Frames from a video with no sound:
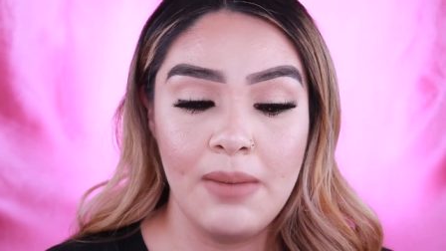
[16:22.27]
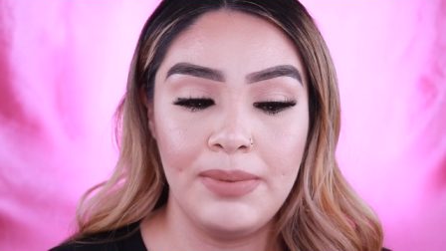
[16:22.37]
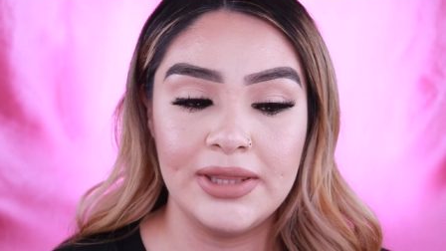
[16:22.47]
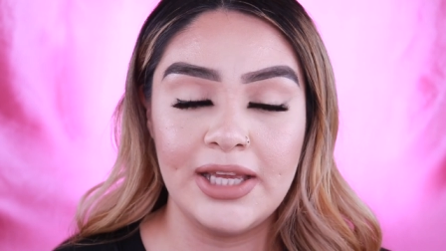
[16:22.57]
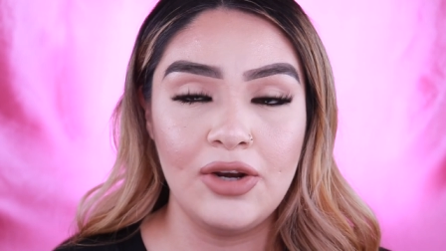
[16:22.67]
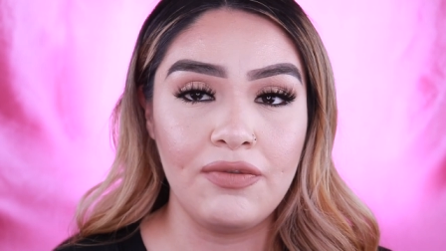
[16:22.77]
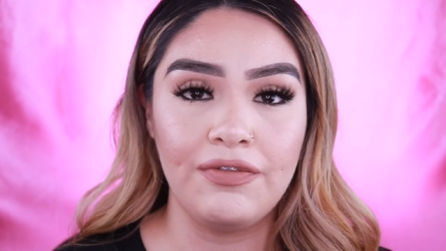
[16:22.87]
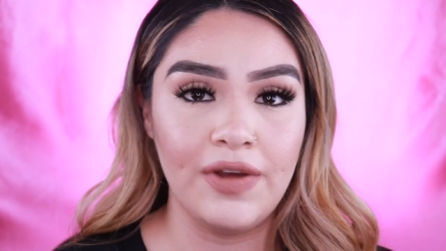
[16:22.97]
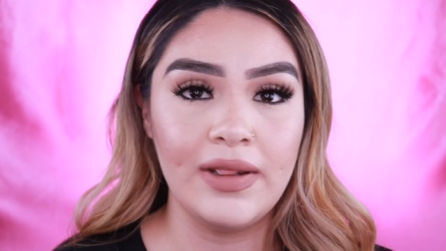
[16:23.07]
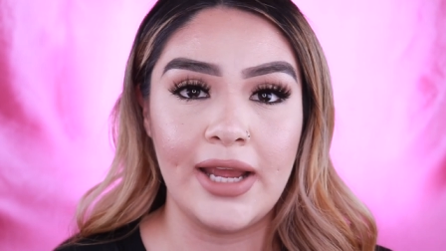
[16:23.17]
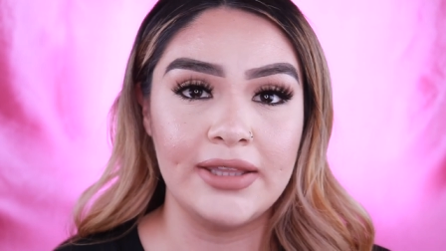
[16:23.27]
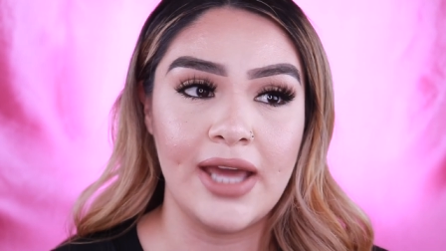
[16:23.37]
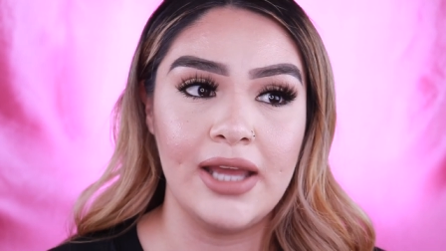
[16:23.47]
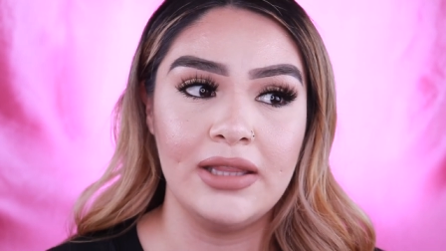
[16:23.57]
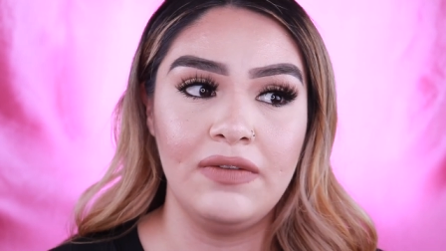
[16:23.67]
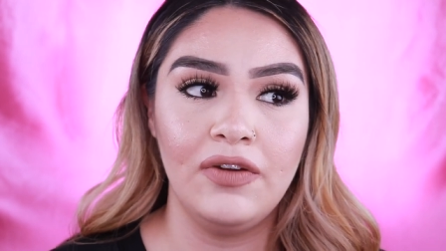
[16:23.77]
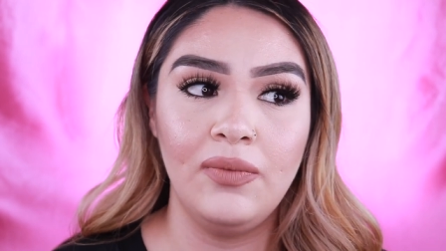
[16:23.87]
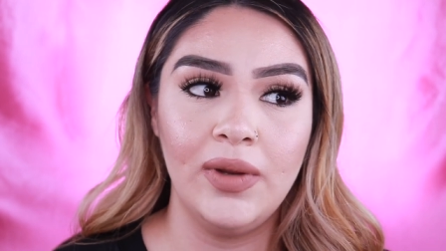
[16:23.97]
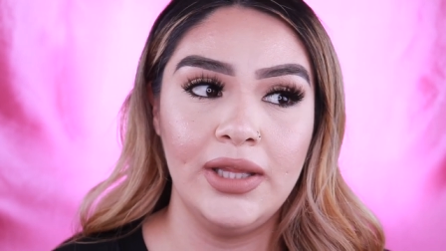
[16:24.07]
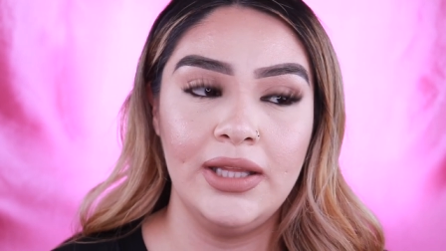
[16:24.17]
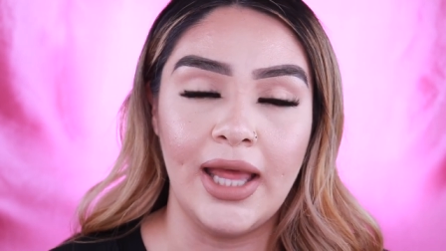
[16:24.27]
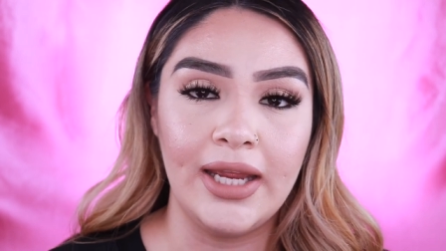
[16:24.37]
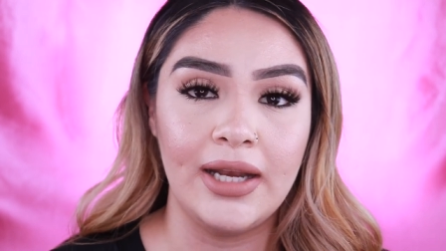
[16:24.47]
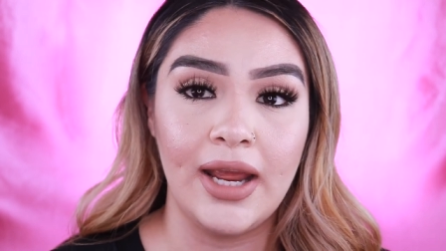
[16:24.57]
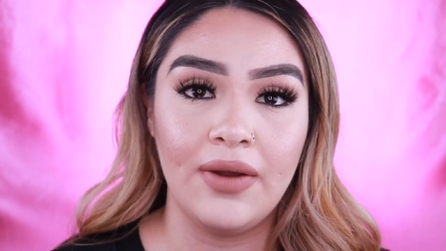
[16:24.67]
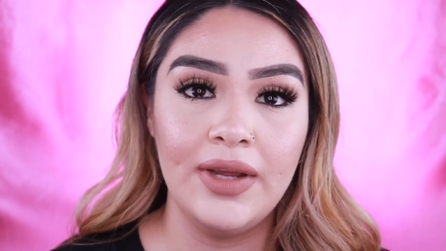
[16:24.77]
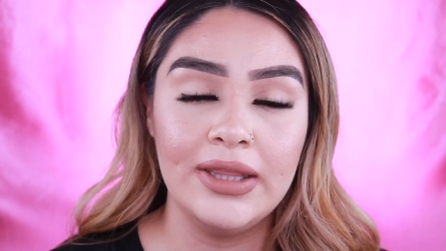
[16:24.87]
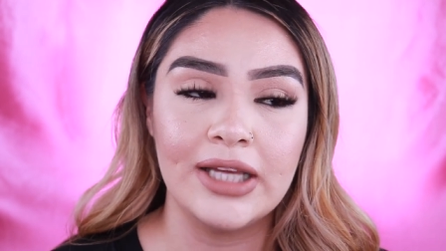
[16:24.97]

but they don't feel like that and they feel really light and airy.